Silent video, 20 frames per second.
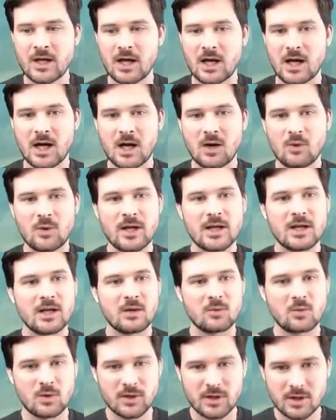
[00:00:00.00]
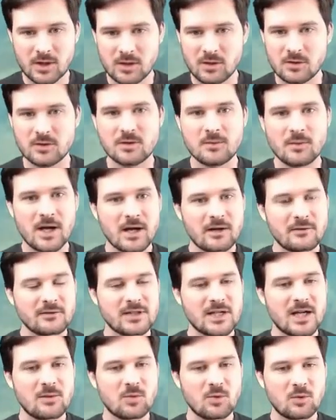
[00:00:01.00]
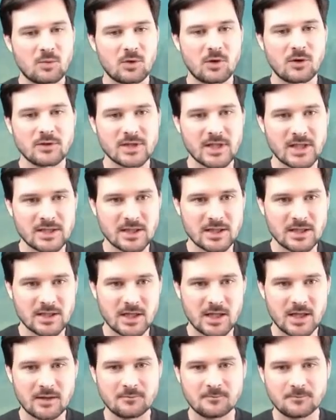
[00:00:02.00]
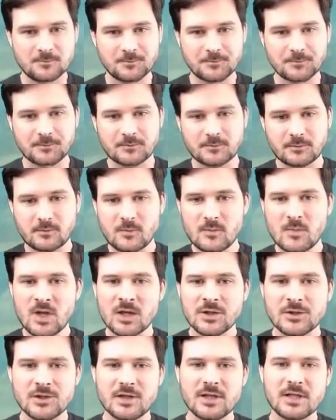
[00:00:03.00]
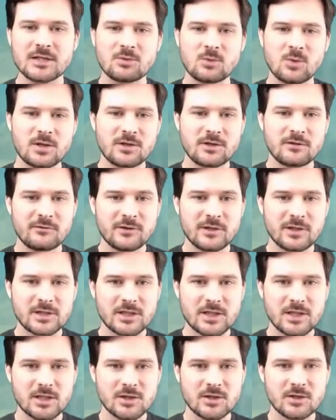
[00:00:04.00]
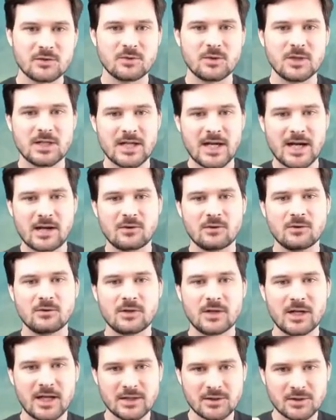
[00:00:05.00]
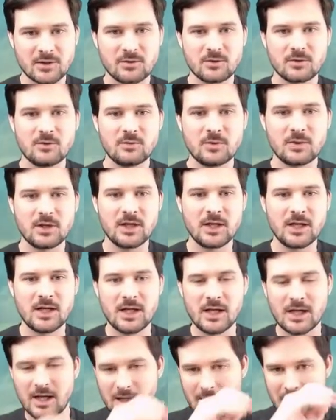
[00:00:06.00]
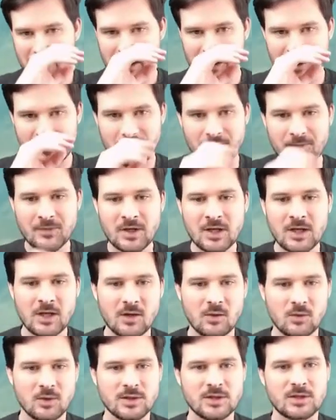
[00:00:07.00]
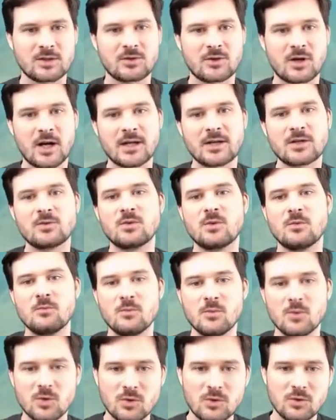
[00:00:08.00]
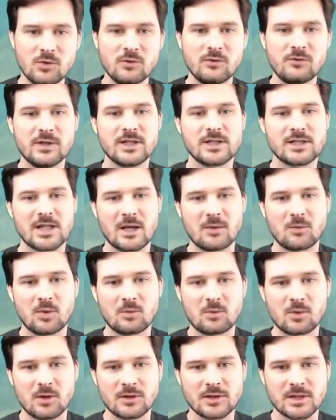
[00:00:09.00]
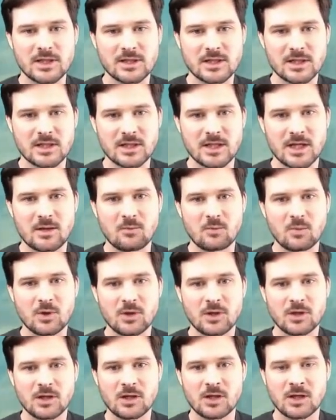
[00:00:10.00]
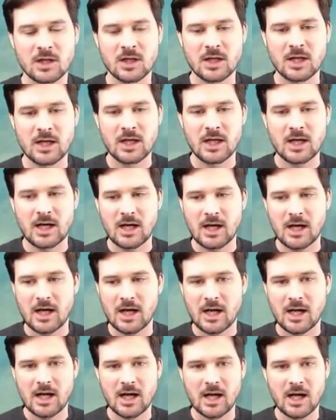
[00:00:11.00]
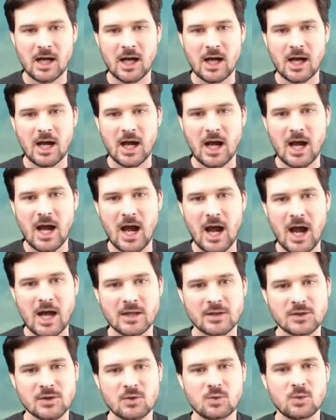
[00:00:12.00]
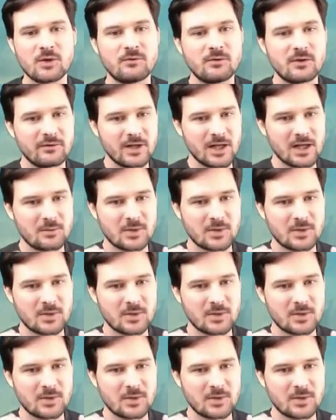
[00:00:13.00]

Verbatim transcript: uh, we end up with a huge amount of sample processing time. So that's one of the first issues we tackled as a group, um, was trying to remove this sample processing time burden. Uh, and so we've developed